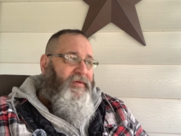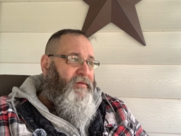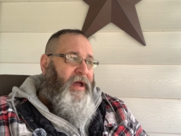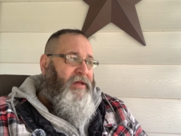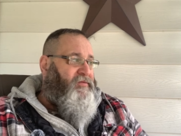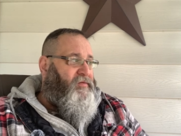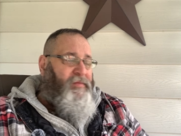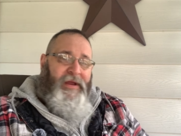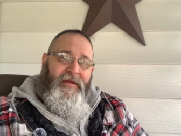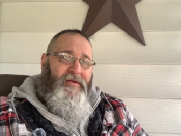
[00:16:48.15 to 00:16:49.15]
The Masters,
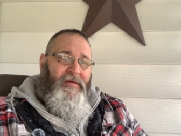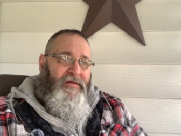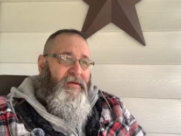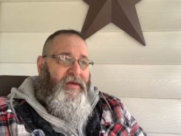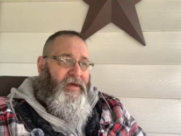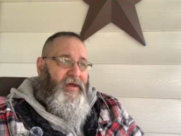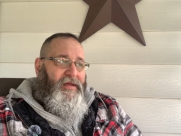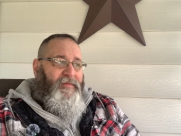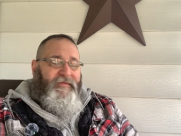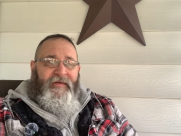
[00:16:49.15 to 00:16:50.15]
man. It's
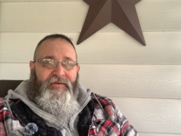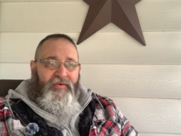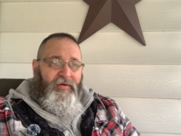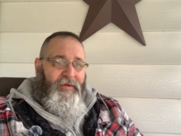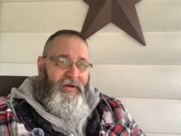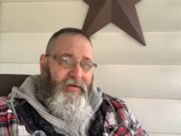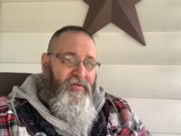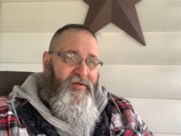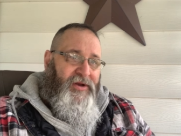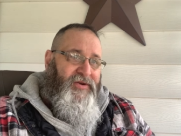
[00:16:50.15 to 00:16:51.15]
my favorite tournament.
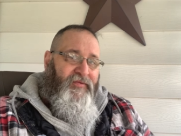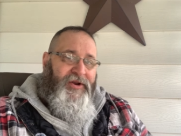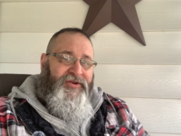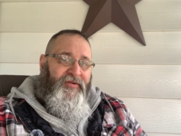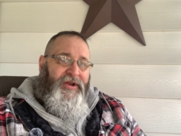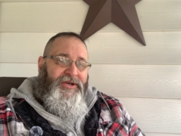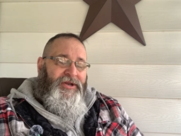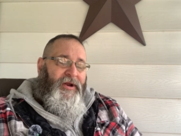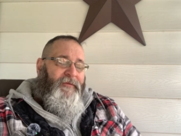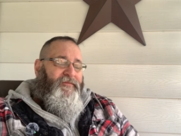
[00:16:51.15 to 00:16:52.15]
Such a rich
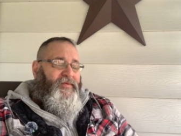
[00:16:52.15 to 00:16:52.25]
tradition there.